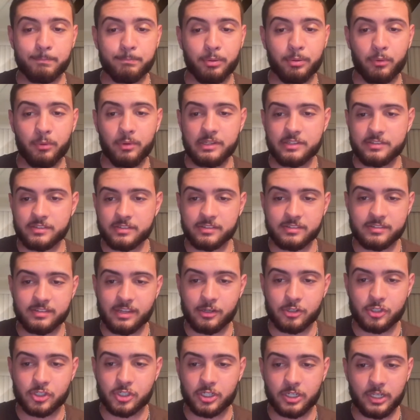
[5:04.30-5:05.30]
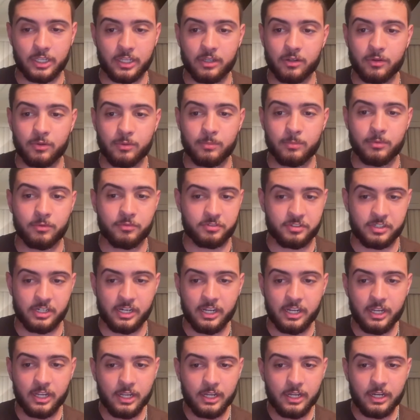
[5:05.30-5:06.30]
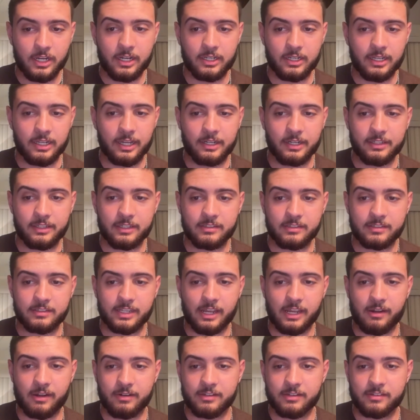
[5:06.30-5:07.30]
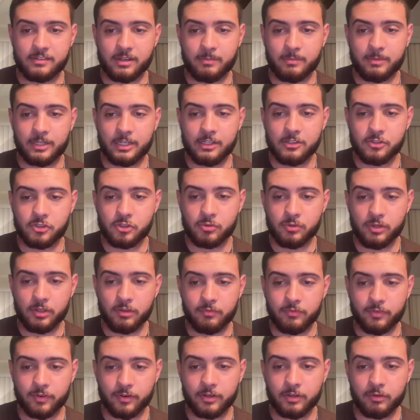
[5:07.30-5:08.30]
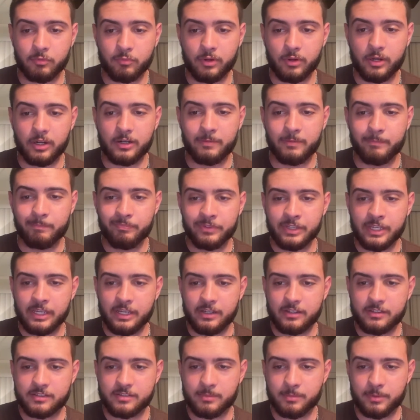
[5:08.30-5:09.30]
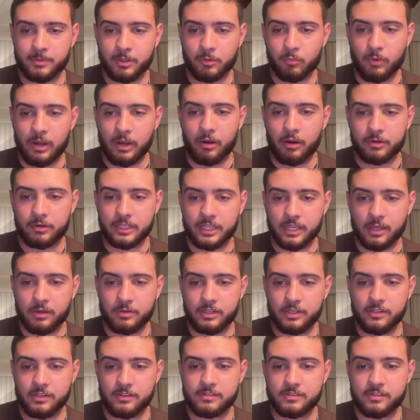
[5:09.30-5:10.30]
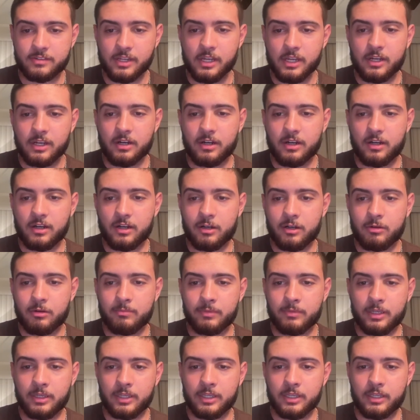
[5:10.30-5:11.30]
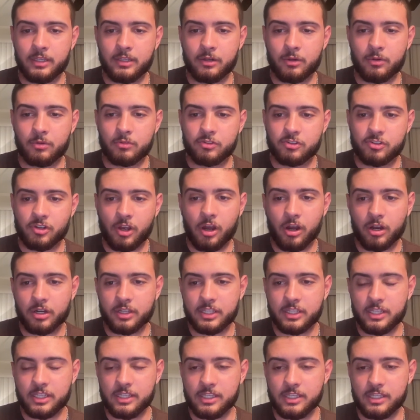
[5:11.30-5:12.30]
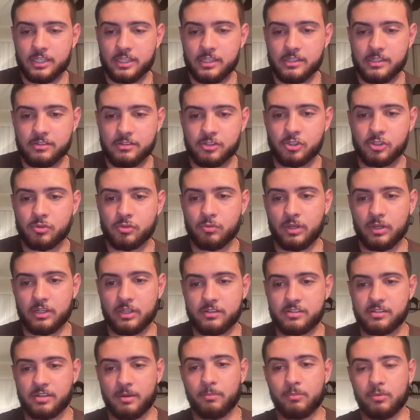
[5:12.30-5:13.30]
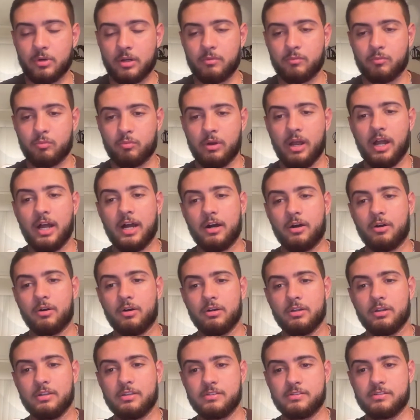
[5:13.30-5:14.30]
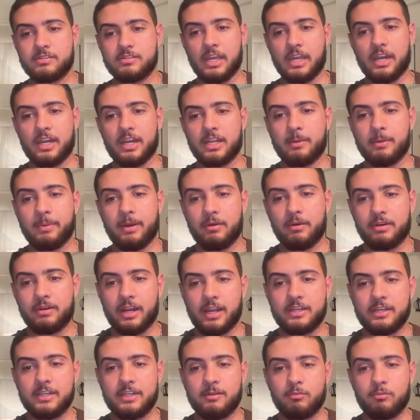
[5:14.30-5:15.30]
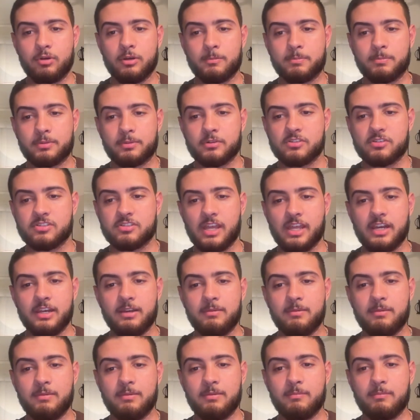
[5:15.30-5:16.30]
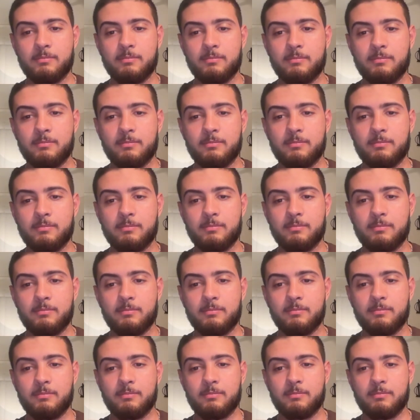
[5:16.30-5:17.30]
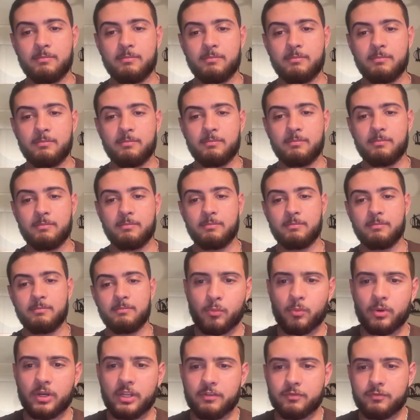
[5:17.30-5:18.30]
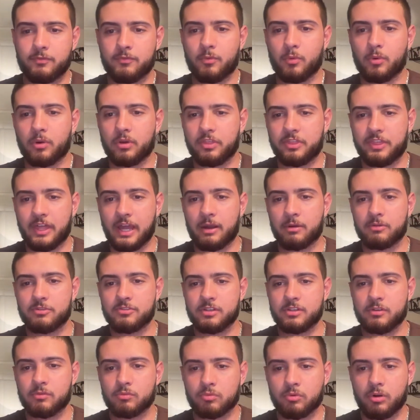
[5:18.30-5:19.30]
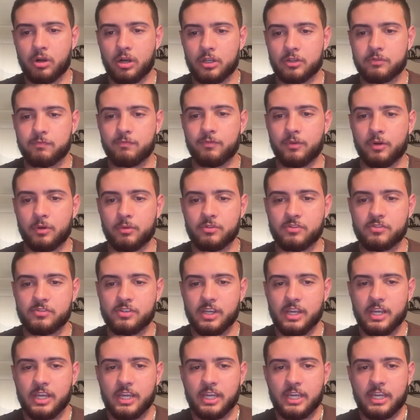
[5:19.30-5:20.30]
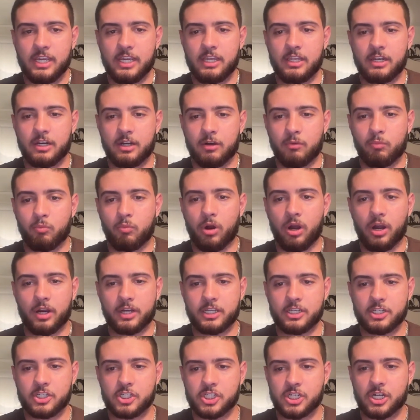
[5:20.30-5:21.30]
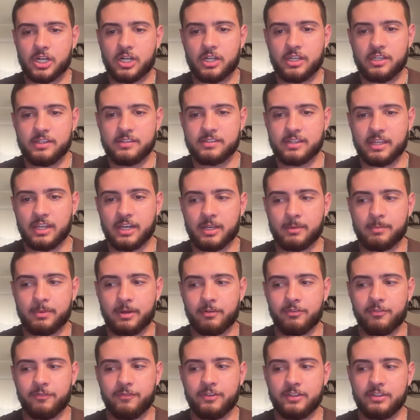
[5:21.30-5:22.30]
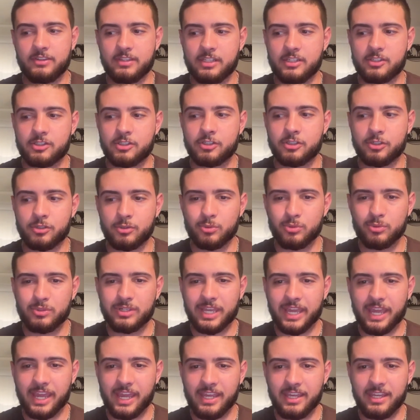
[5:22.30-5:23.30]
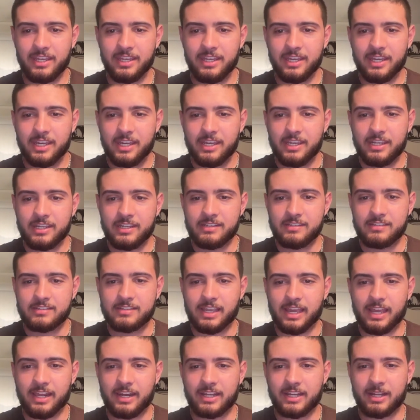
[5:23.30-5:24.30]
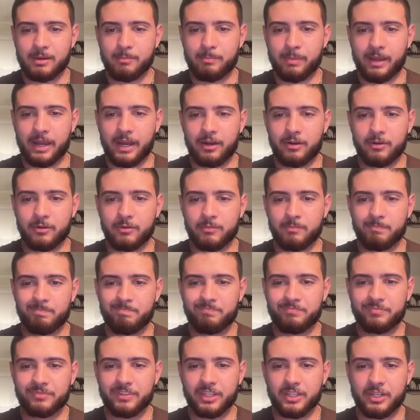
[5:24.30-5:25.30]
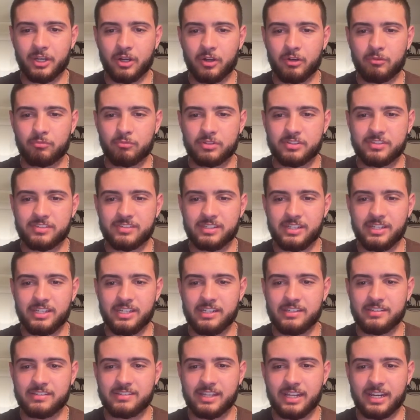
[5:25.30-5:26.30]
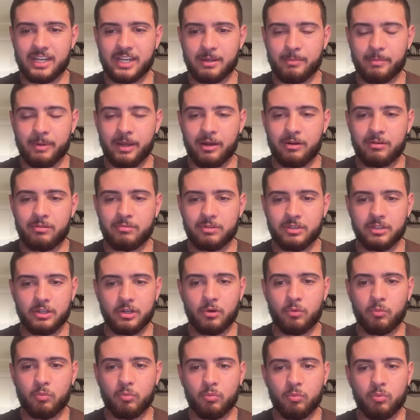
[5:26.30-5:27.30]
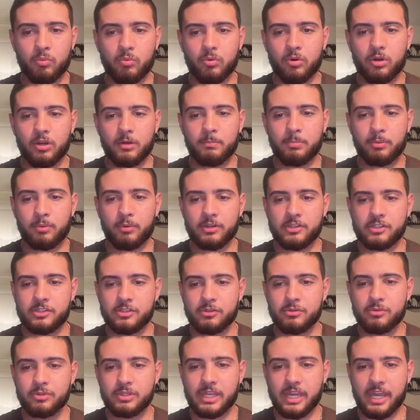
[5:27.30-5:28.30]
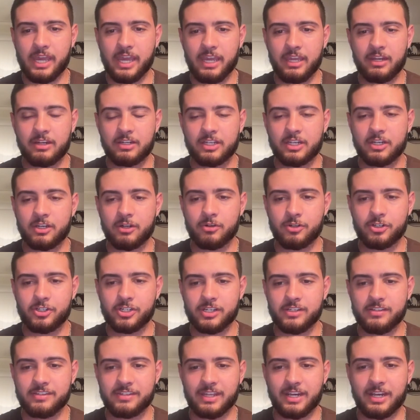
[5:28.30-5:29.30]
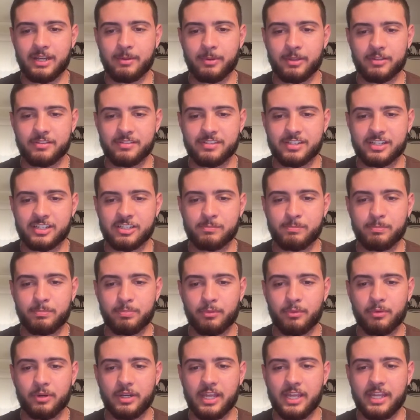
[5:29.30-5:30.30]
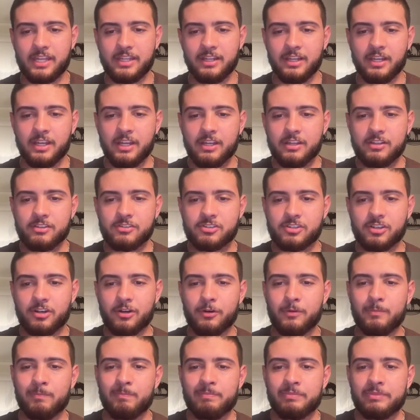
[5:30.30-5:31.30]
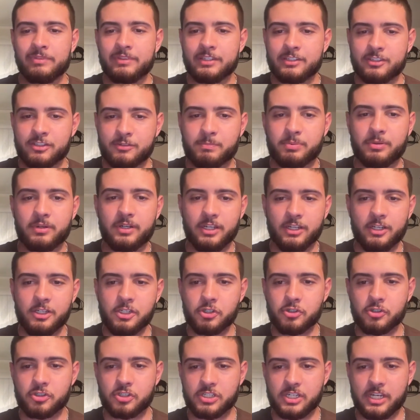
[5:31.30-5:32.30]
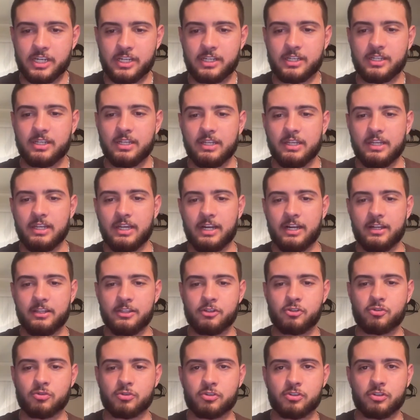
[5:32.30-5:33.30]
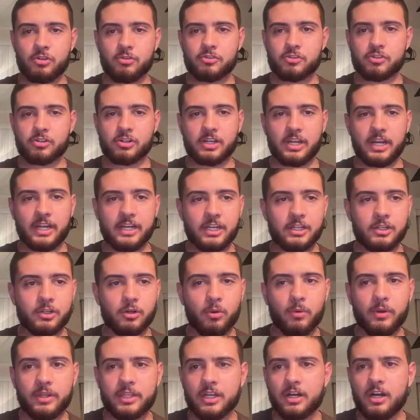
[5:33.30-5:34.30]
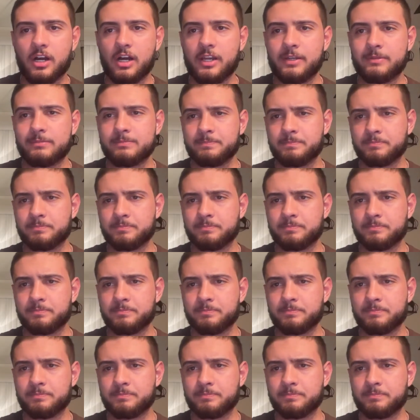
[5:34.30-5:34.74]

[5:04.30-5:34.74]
points, essentially, almost a lot of these counties. I mean, he's doing very well in some of the WoW counties. In Ozaki, he's doing somewhat well. He's getting about 91%. In Milwaukee, he's getting about 24,000 raw votes. In Waukesha, he's getting about 52K. He's getting about, in Racine, he's getting about, 1.2K. In Kenosha, he's getting about 6.8. So it's pretty interesting how these results are kind of going on.